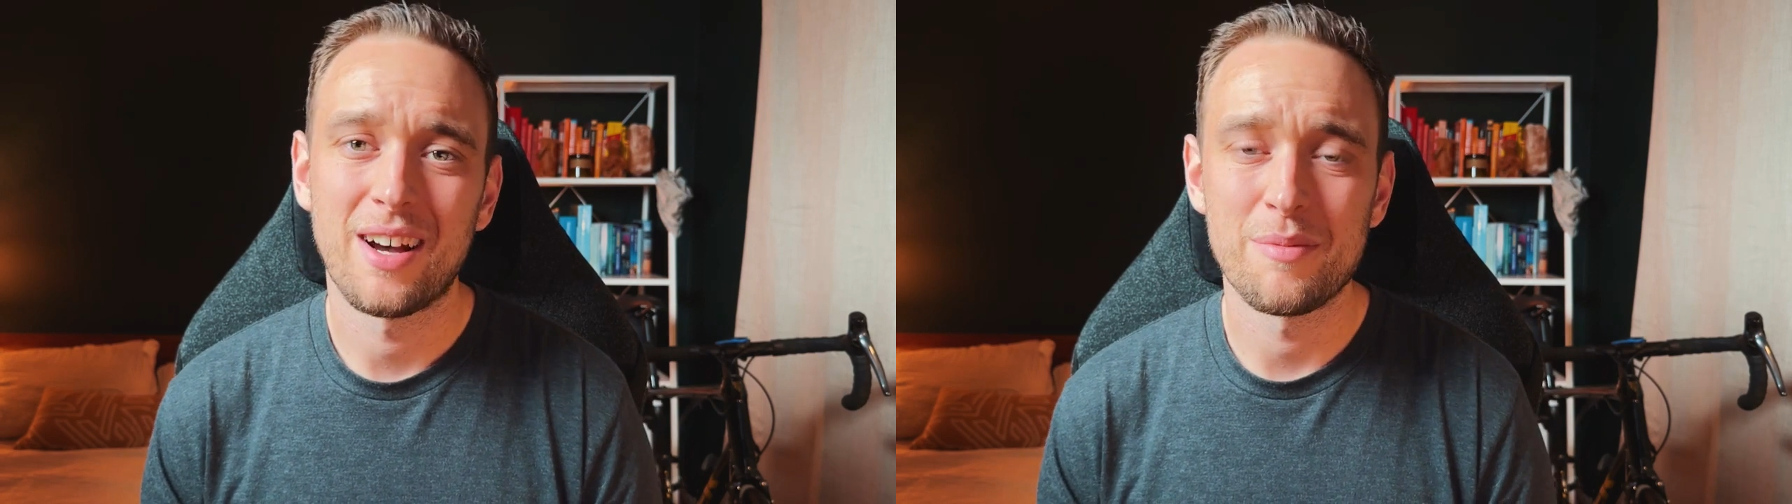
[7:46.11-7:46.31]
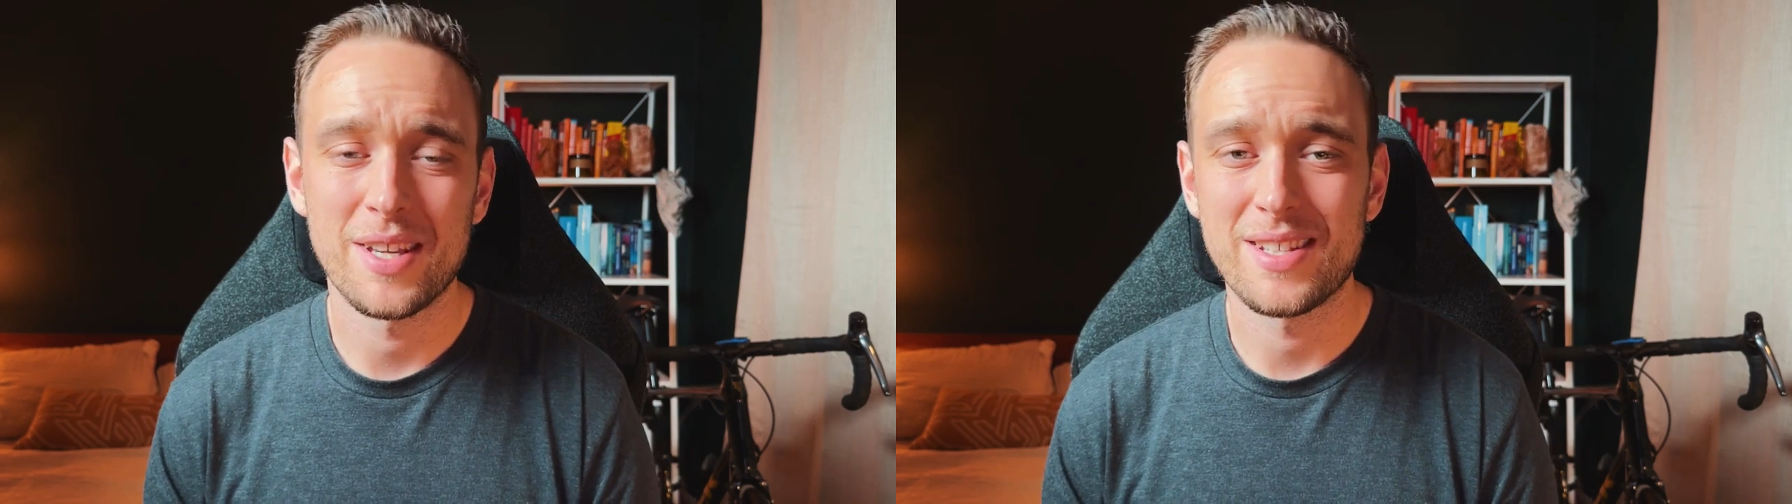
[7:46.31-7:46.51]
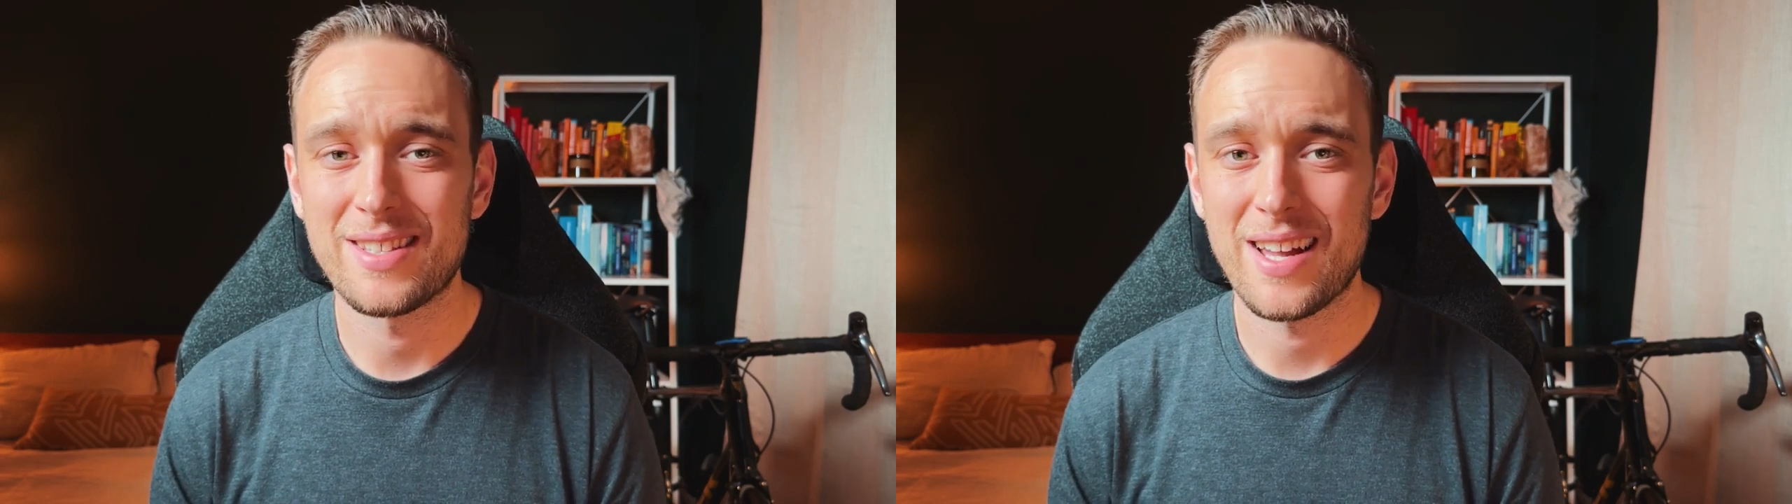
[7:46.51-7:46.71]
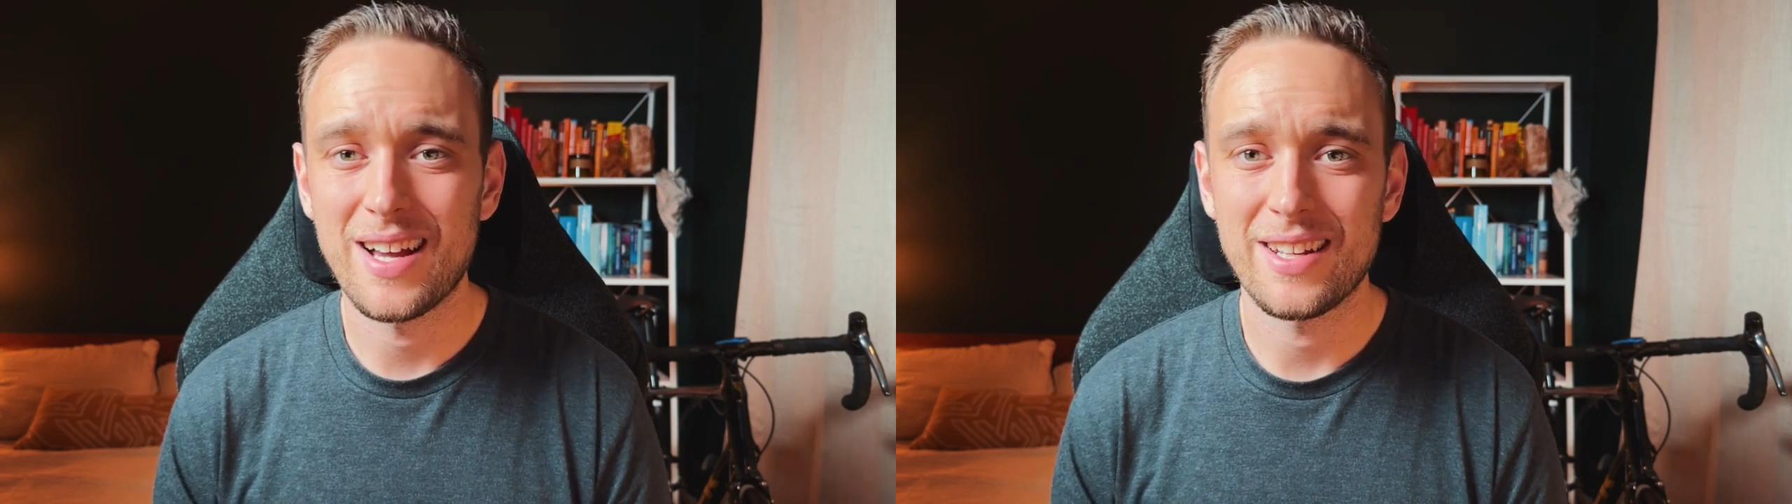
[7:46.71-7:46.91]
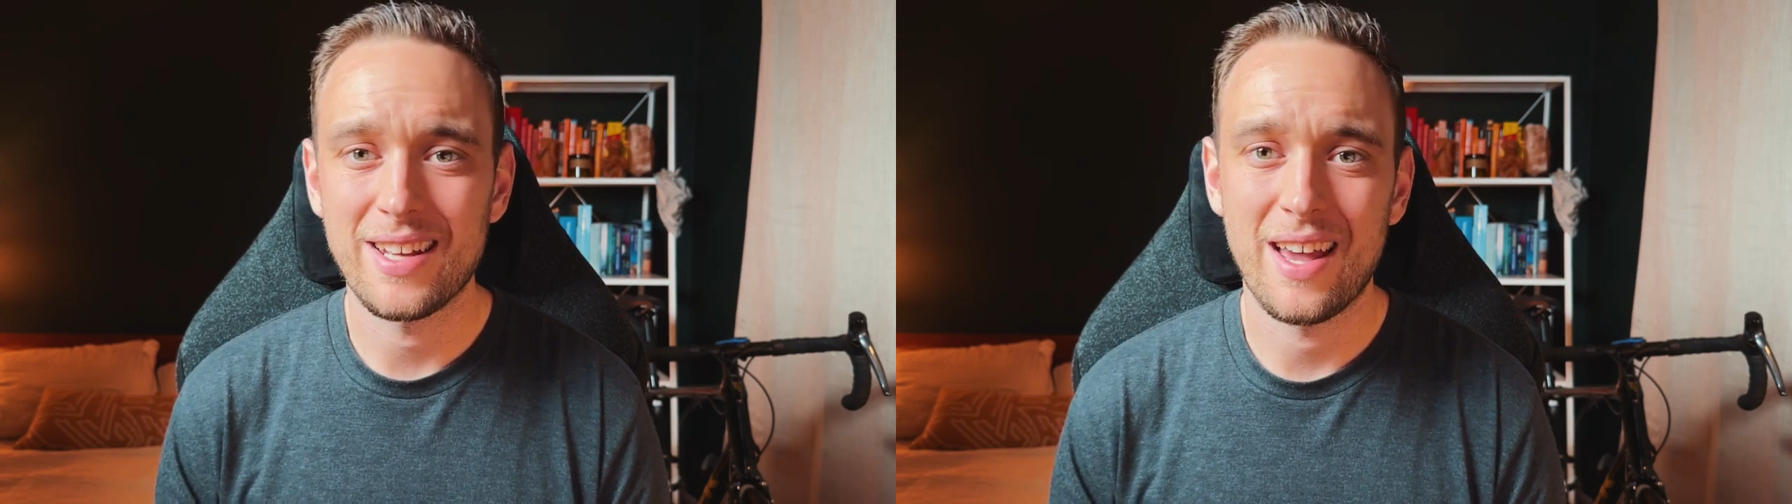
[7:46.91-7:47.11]
because
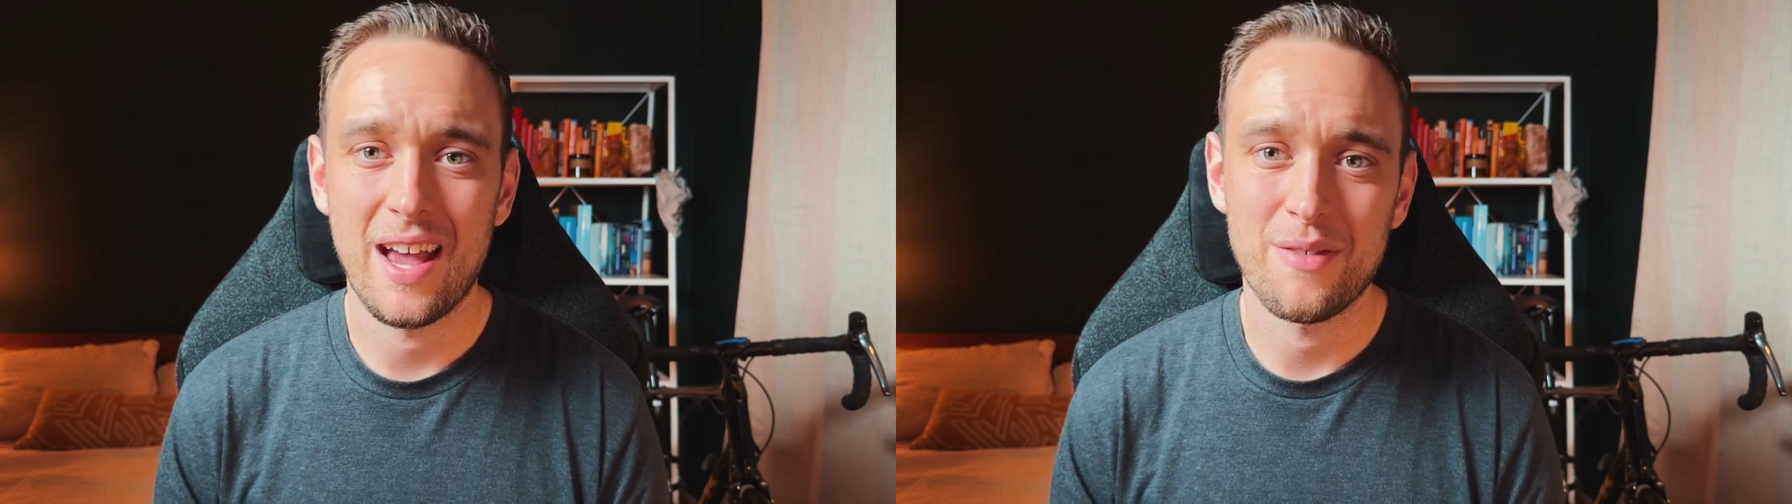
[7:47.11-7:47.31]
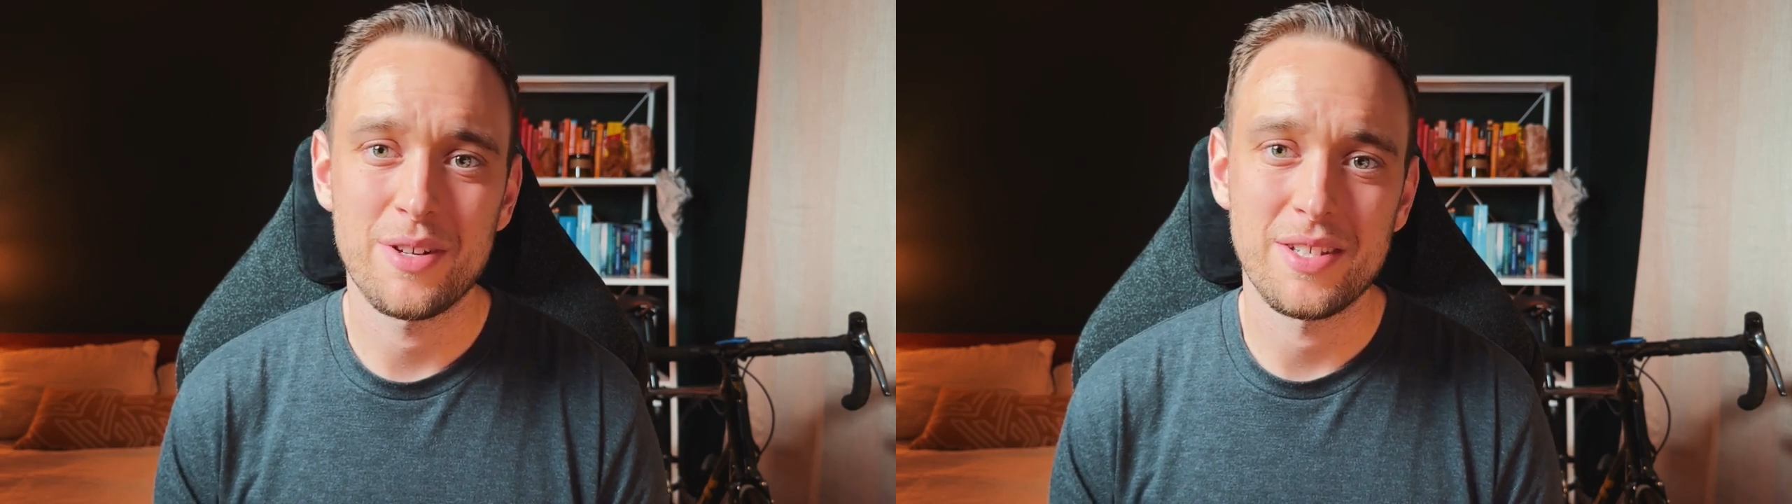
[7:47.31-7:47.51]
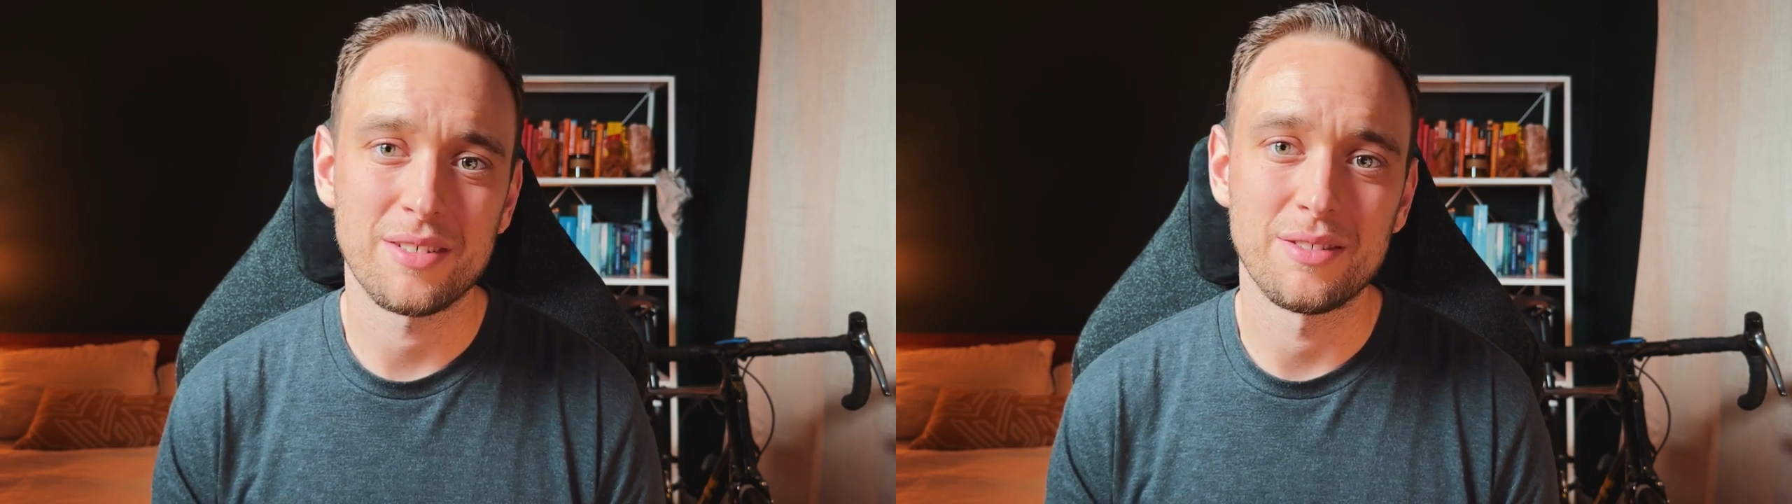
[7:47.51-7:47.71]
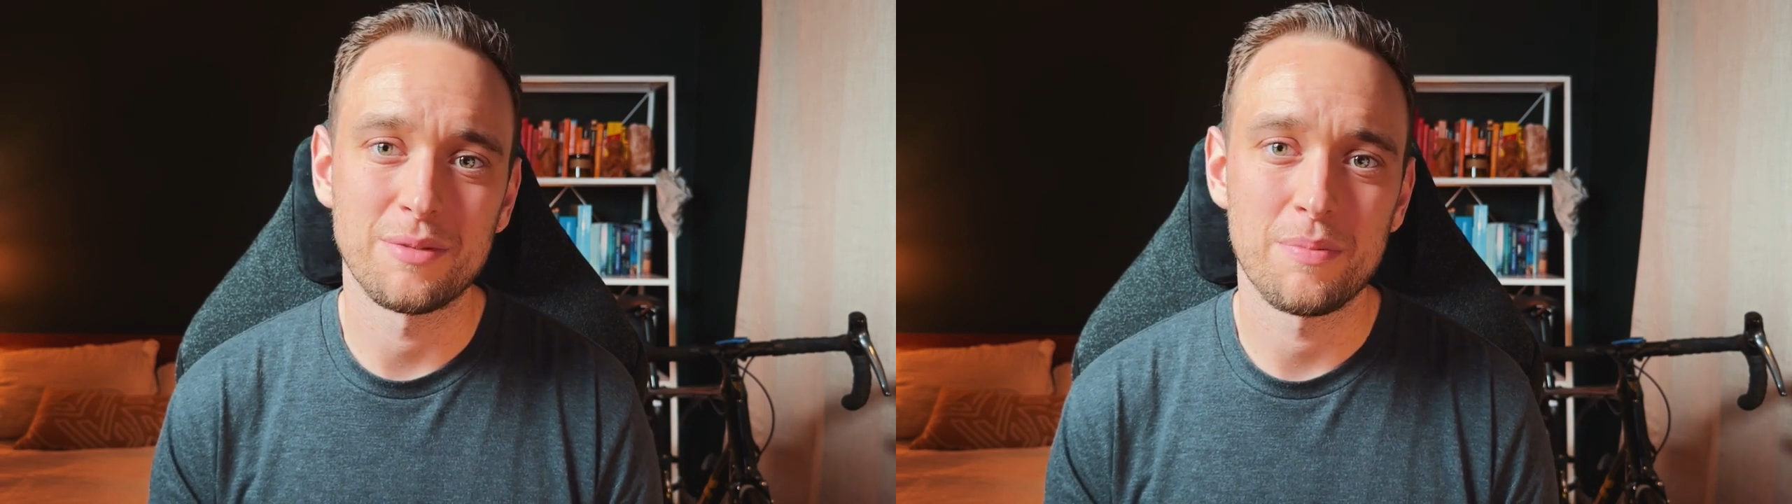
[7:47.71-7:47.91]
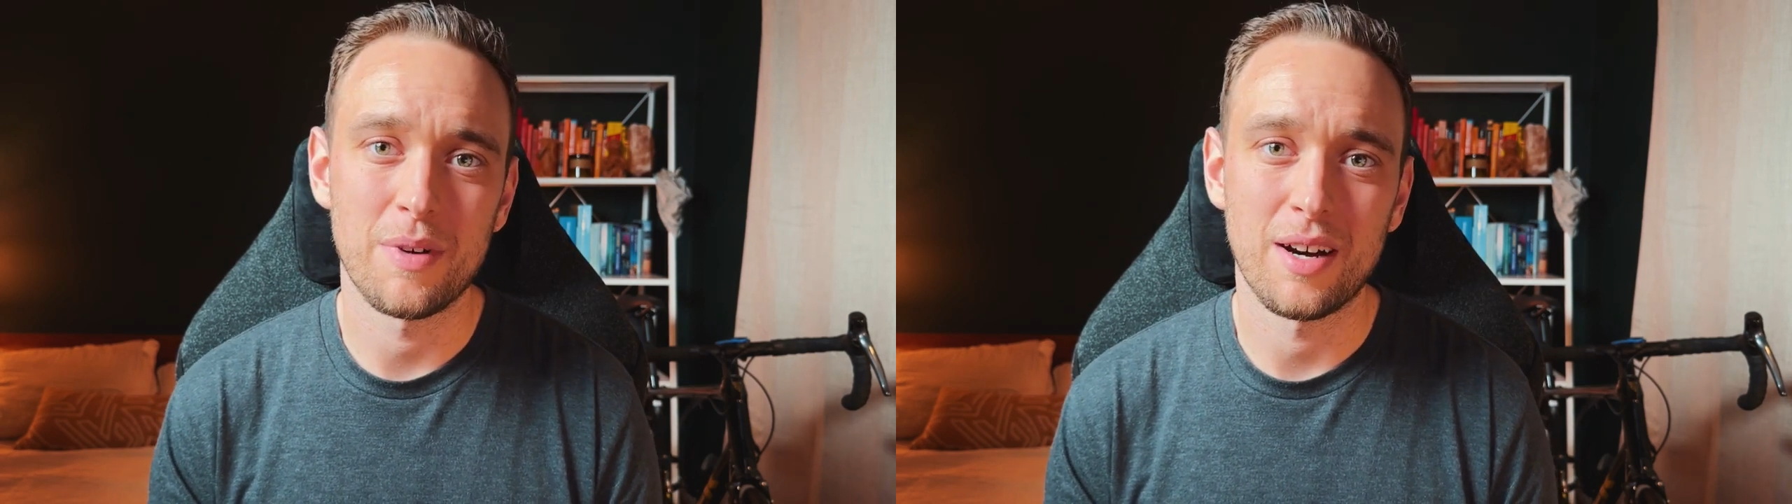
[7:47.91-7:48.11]
not every single